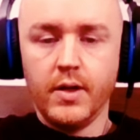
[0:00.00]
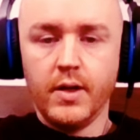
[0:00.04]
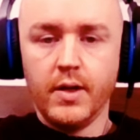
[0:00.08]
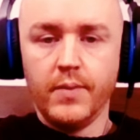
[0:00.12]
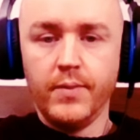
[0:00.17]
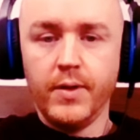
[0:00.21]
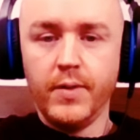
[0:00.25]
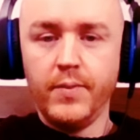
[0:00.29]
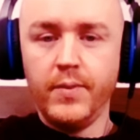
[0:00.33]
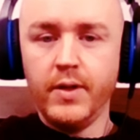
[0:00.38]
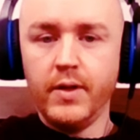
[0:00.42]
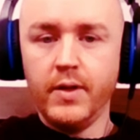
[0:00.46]

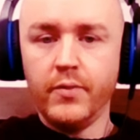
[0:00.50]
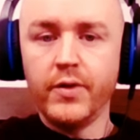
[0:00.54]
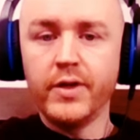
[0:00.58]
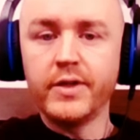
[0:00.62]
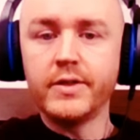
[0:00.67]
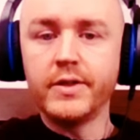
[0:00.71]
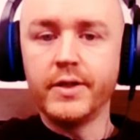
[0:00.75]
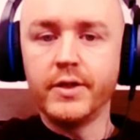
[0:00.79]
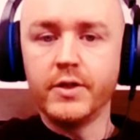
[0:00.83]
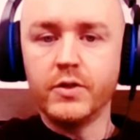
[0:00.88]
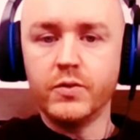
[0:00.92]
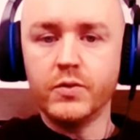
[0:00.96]
And maybe that
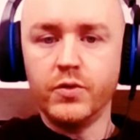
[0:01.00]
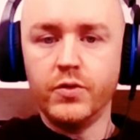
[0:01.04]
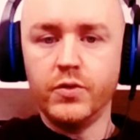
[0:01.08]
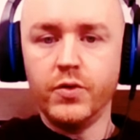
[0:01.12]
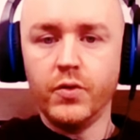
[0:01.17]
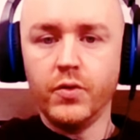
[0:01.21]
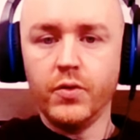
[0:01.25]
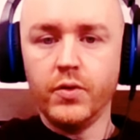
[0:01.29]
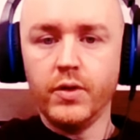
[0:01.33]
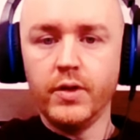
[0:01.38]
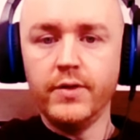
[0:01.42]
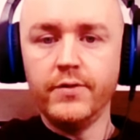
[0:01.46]
resonates with
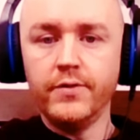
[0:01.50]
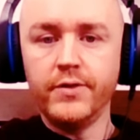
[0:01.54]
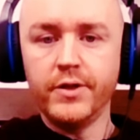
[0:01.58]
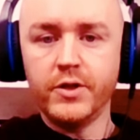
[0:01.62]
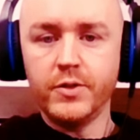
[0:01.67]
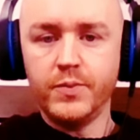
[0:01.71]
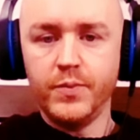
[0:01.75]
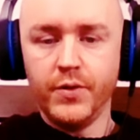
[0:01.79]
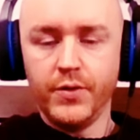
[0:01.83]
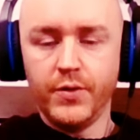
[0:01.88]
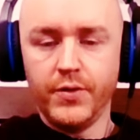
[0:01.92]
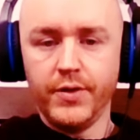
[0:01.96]
your lived
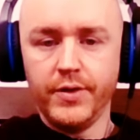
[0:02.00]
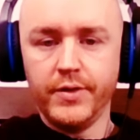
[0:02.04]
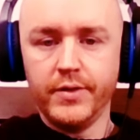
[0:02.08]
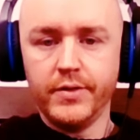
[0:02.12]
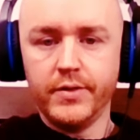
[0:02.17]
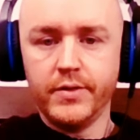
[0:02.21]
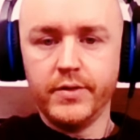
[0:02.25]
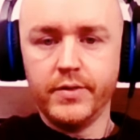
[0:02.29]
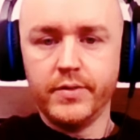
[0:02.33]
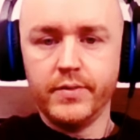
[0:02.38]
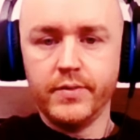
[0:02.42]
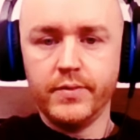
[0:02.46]

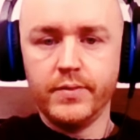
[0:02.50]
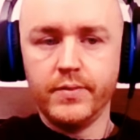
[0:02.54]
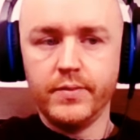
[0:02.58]
experience.